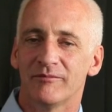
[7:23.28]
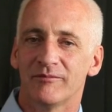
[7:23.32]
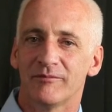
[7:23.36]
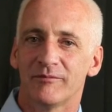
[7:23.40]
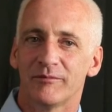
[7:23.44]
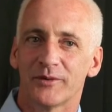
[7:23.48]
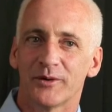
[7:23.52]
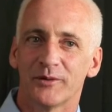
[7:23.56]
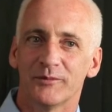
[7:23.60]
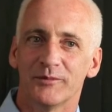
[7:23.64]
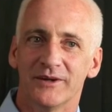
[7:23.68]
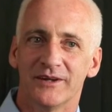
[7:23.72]

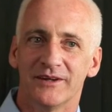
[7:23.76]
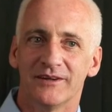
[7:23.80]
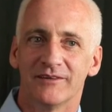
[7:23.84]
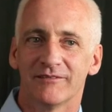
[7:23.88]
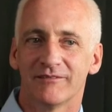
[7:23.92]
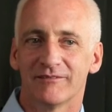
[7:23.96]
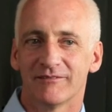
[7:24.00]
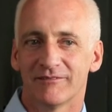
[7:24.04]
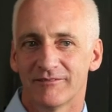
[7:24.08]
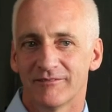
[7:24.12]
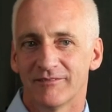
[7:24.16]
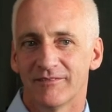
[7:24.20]
probably
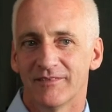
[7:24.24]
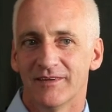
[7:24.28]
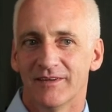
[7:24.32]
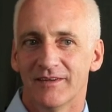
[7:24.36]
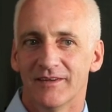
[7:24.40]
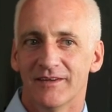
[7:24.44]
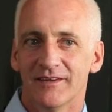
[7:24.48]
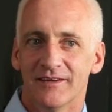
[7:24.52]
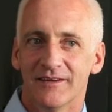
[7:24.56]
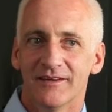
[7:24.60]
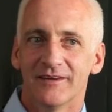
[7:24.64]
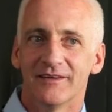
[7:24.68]

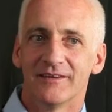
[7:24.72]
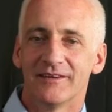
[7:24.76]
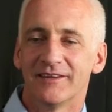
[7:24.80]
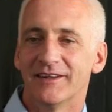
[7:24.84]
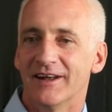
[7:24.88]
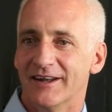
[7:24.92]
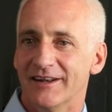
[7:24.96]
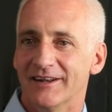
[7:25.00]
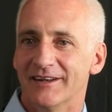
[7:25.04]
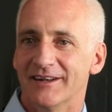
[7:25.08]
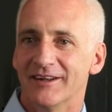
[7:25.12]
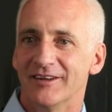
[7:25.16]

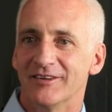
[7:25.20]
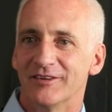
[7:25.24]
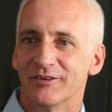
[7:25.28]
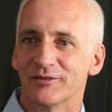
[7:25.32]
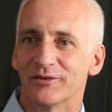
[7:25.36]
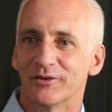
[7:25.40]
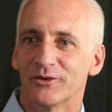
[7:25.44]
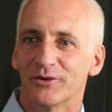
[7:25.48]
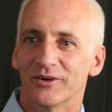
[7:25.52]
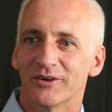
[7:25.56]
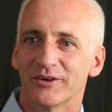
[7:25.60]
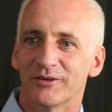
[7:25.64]
Tannadice, of
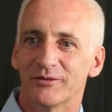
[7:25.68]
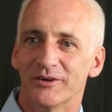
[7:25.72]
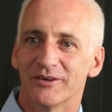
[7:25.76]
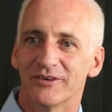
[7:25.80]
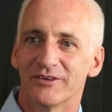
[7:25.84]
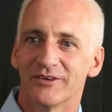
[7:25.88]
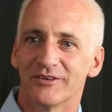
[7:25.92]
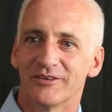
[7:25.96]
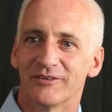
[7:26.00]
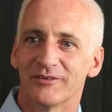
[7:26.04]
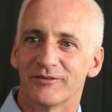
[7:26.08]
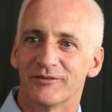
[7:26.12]
course,
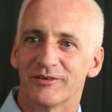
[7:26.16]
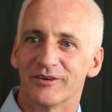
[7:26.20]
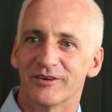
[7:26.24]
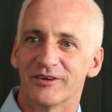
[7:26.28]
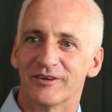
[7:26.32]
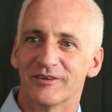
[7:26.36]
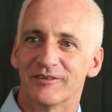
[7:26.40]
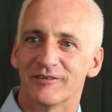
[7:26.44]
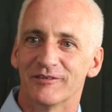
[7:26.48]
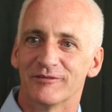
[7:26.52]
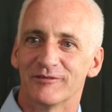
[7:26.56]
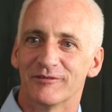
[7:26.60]
was
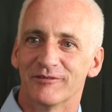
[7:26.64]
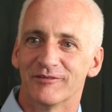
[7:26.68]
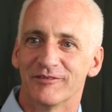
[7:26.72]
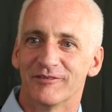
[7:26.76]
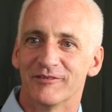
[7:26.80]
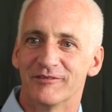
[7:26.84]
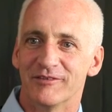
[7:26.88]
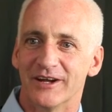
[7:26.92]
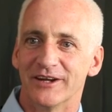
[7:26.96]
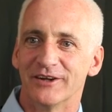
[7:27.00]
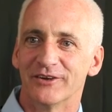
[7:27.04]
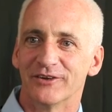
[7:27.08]

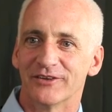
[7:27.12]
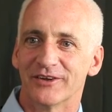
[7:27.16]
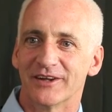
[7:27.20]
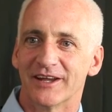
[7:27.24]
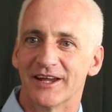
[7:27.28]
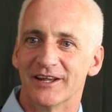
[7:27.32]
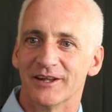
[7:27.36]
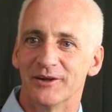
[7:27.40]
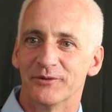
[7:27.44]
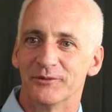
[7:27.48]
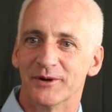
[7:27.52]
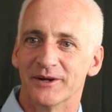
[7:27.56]
vital to
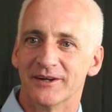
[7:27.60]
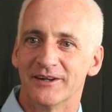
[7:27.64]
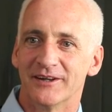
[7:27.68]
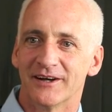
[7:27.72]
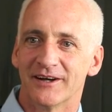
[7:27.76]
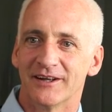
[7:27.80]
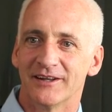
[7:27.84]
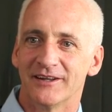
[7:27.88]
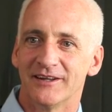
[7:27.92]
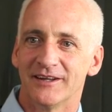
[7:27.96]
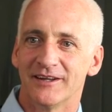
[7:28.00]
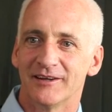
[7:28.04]
get the win
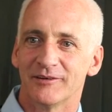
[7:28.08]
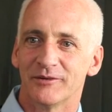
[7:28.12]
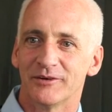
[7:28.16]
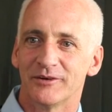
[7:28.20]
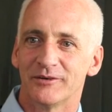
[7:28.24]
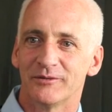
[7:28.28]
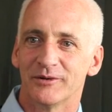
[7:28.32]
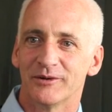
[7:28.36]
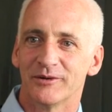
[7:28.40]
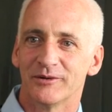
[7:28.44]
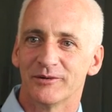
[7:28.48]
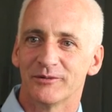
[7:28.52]
that day, which
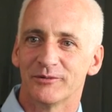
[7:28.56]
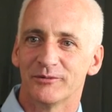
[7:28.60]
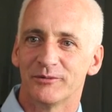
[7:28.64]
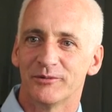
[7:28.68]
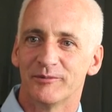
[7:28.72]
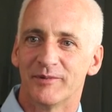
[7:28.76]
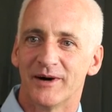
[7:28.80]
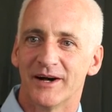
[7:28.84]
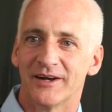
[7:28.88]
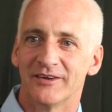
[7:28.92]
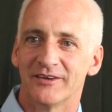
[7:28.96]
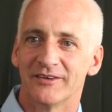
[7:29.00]
we
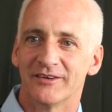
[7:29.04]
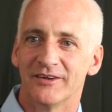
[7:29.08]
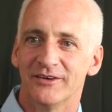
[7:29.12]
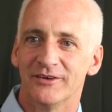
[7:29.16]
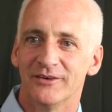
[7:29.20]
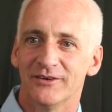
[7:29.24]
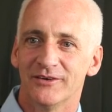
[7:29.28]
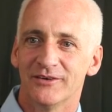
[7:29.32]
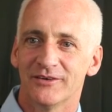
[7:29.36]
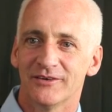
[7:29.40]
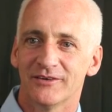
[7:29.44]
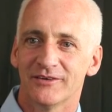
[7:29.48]
managed to do.